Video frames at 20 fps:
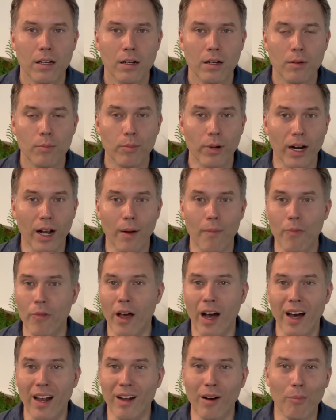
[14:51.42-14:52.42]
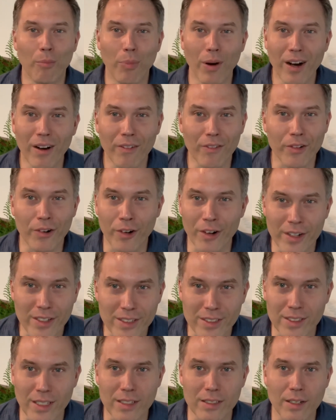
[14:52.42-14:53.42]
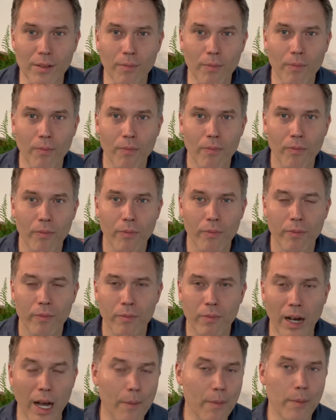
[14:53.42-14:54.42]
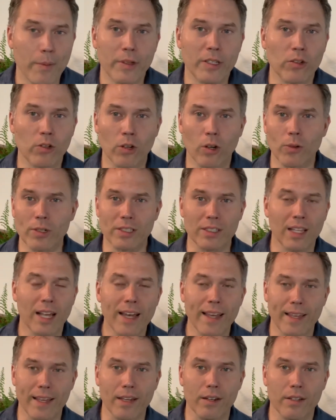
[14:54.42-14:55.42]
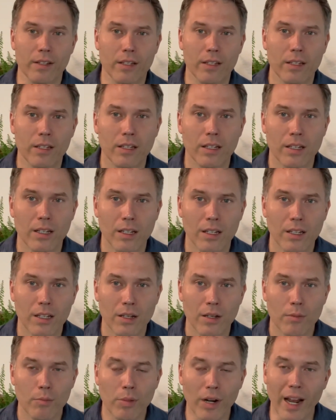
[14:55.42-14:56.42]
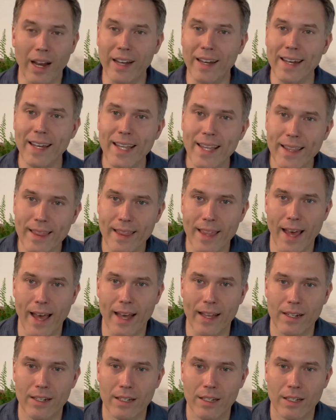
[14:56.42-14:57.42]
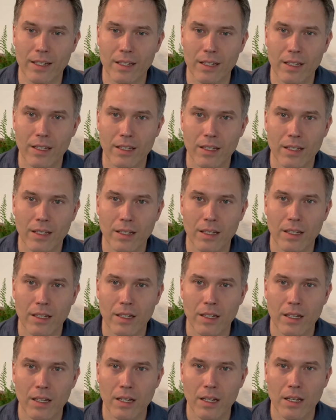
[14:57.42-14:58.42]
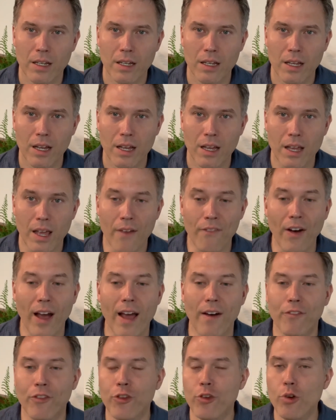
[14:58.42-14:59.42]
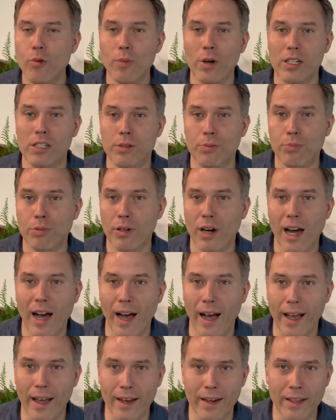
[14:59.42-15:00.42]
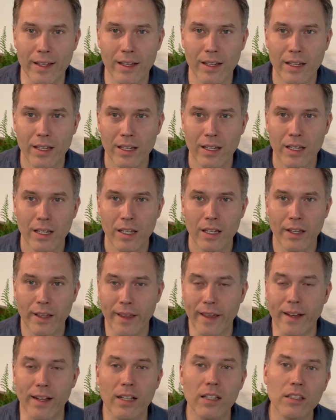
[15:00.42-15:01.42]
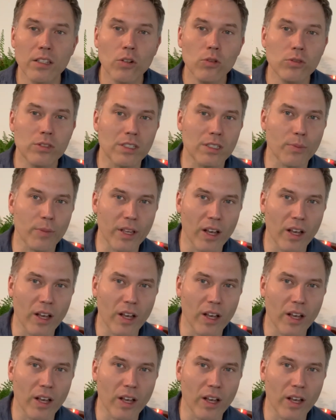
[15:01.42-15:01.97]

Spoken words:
but I'm not above criticism. I maybe don't always like it, but I need that. If I have too much pride, it closes me